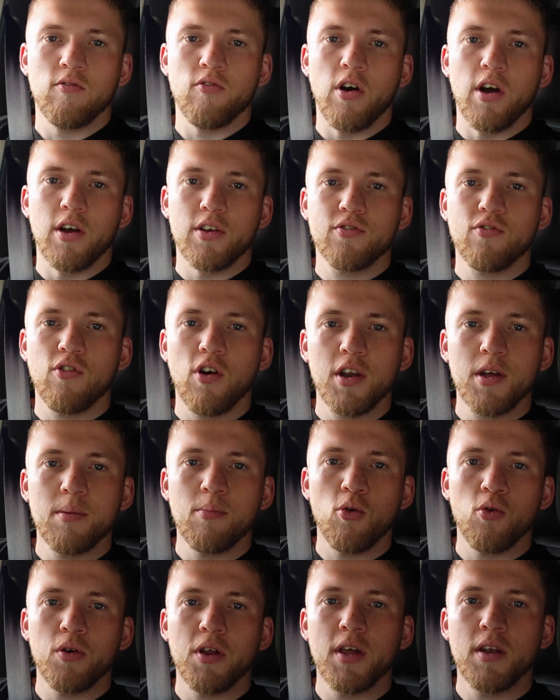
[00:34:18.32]
Right, it's Friday
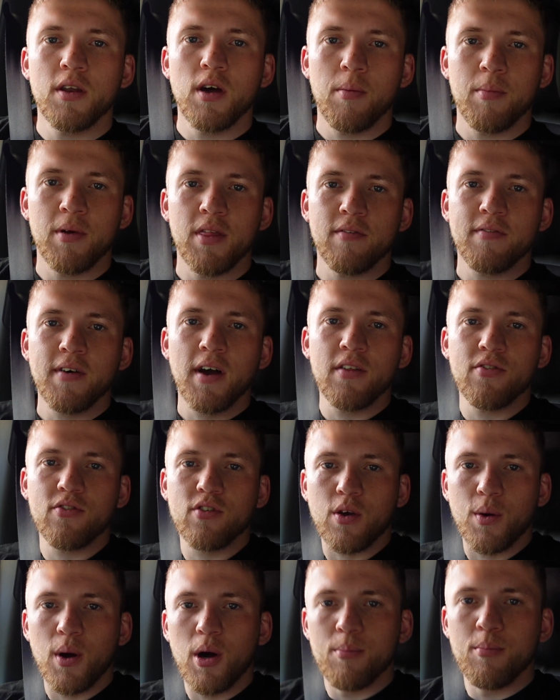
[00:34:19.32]
morning. I'm in the van to
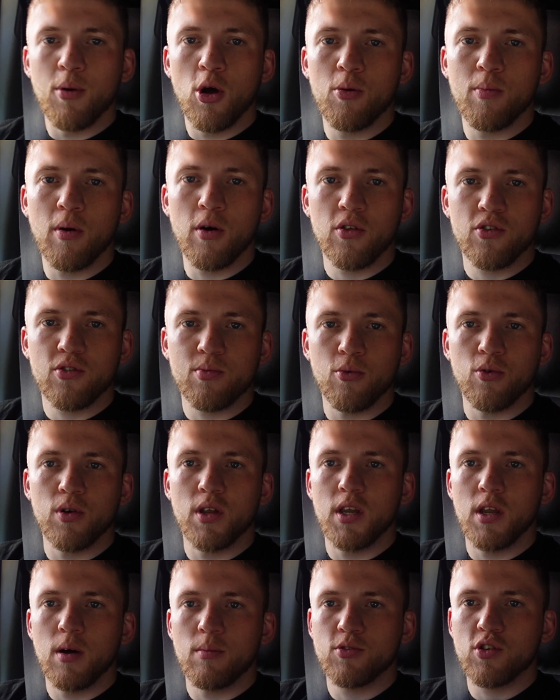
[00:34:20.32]
go out mobile this
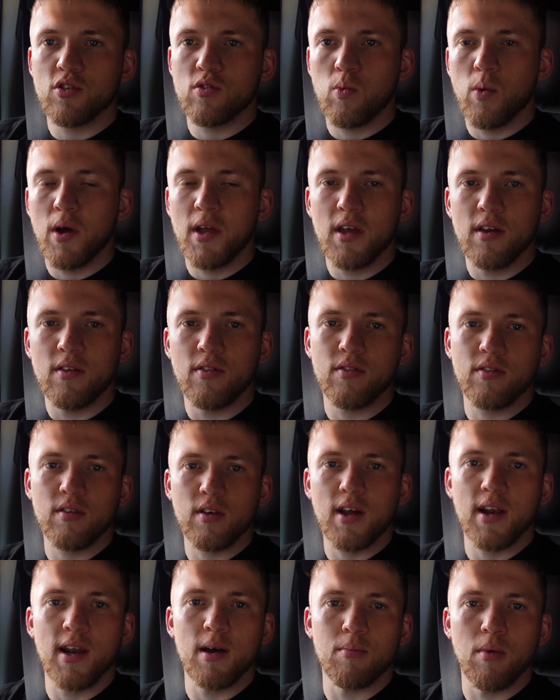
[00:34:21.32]
morning. I'm just waiting to
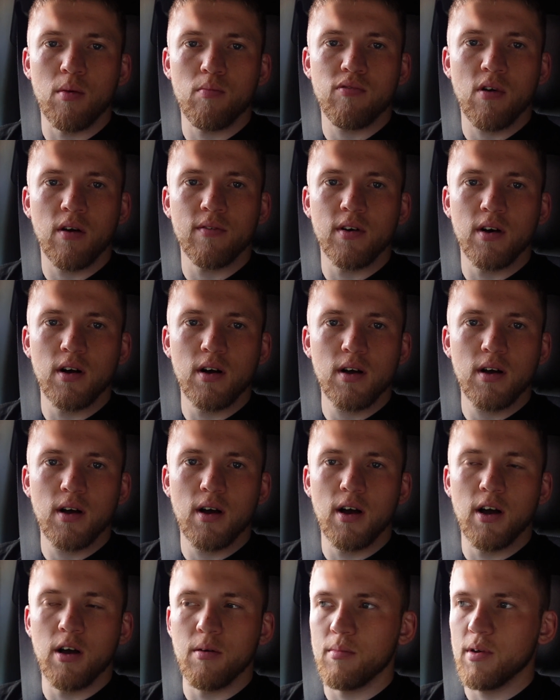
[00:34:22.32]
collect my brother.
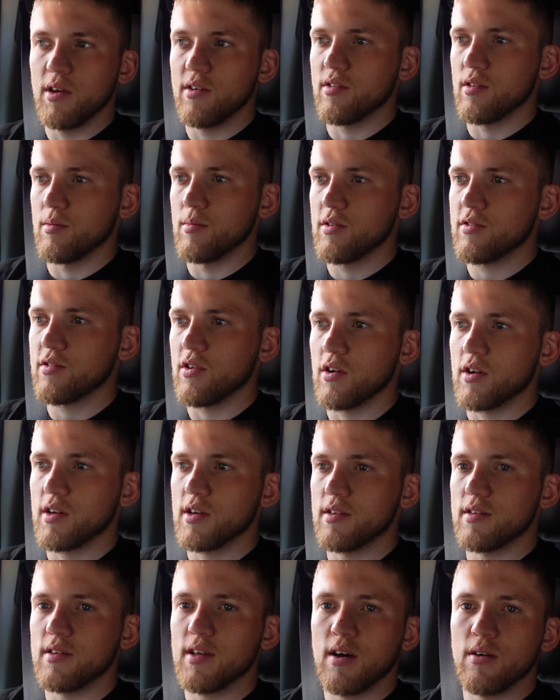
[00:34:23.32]
He's going to be
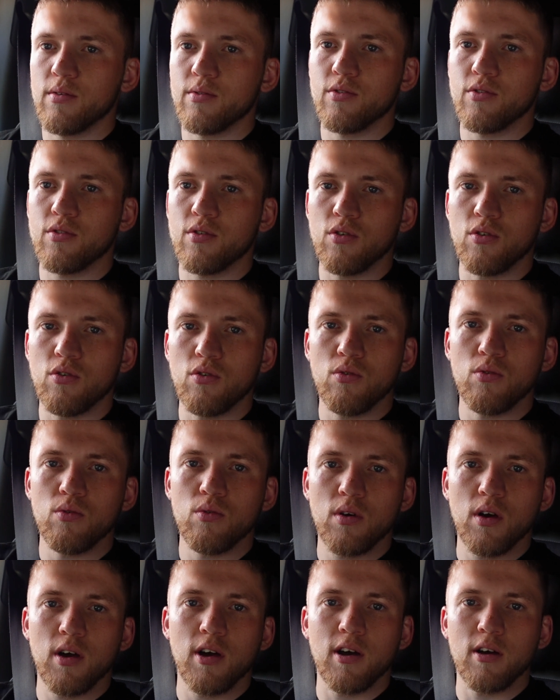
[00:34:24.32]
cycling down to,
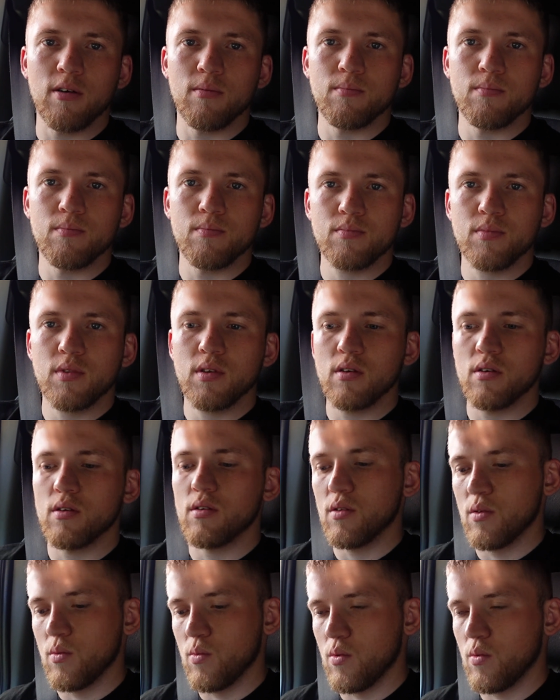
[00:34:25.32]
I'm
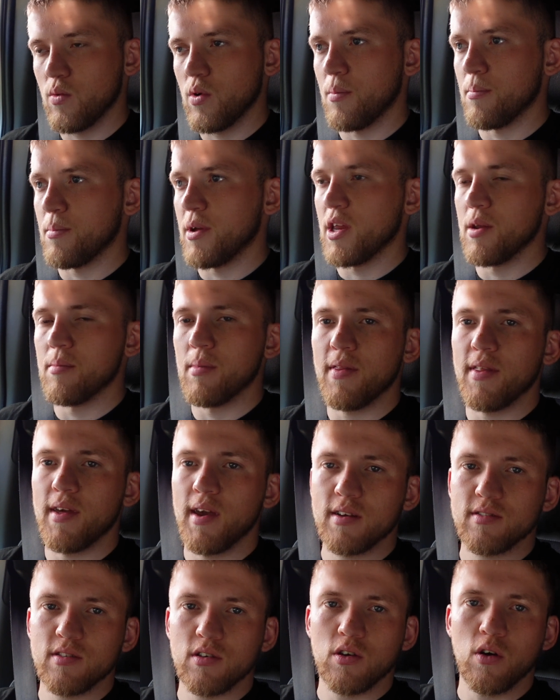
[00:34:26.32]
meeting him at the
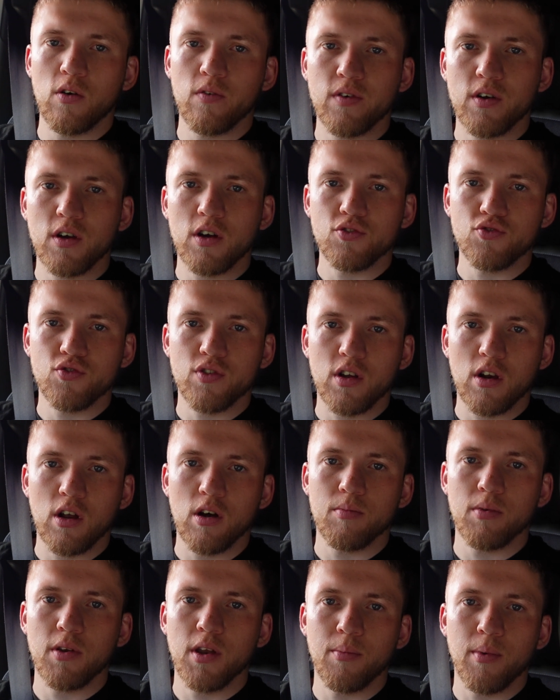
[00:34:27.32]
Exeter Golf and Country
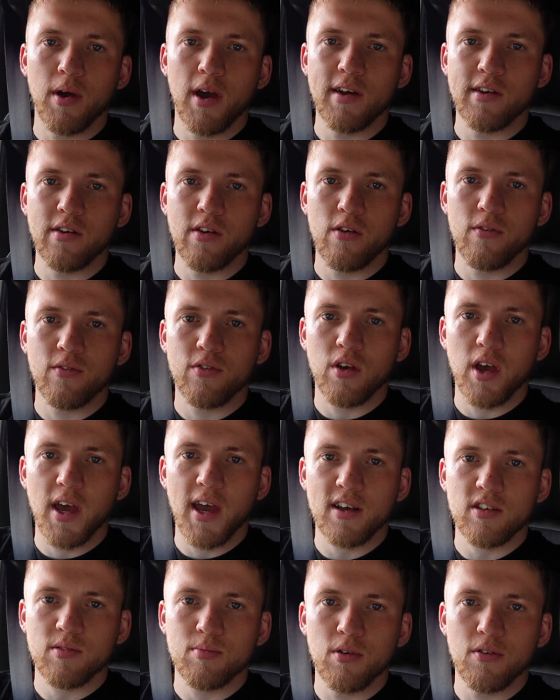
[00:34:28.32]
Club, and then we're heading over to
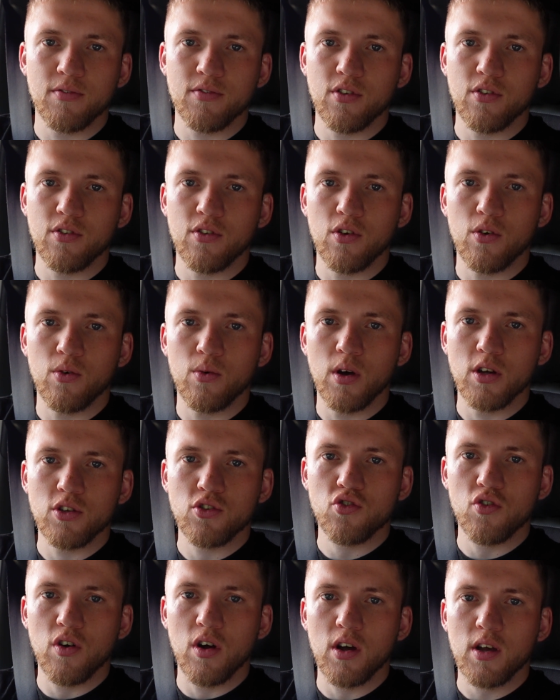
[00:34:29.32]
Exmouth to do a
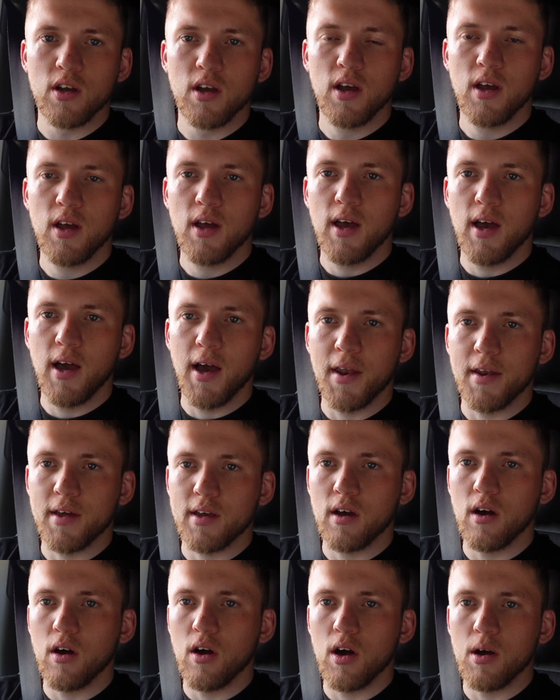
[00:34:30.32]
truck and a
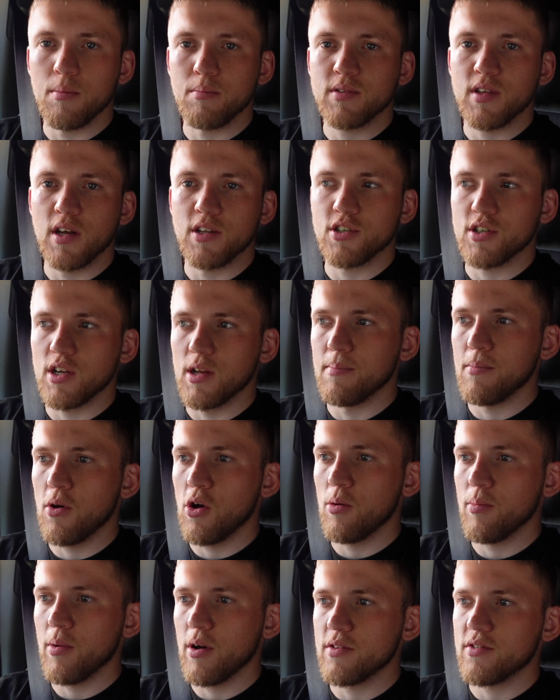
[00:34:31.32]
car and potentially a
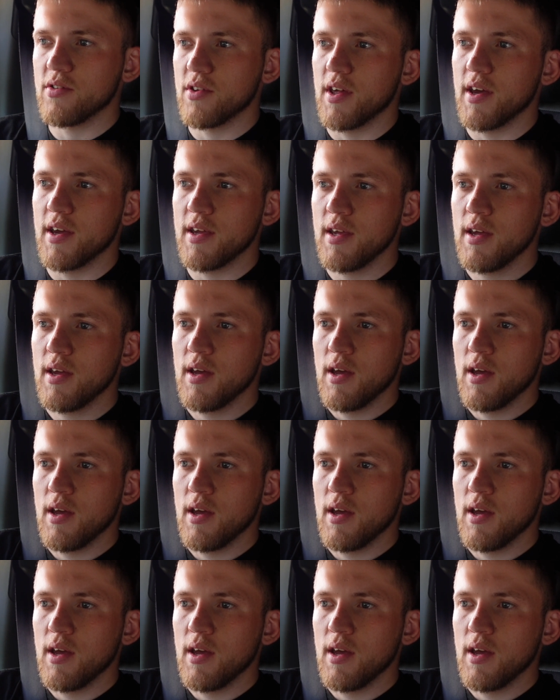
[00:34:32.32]
motorbike today.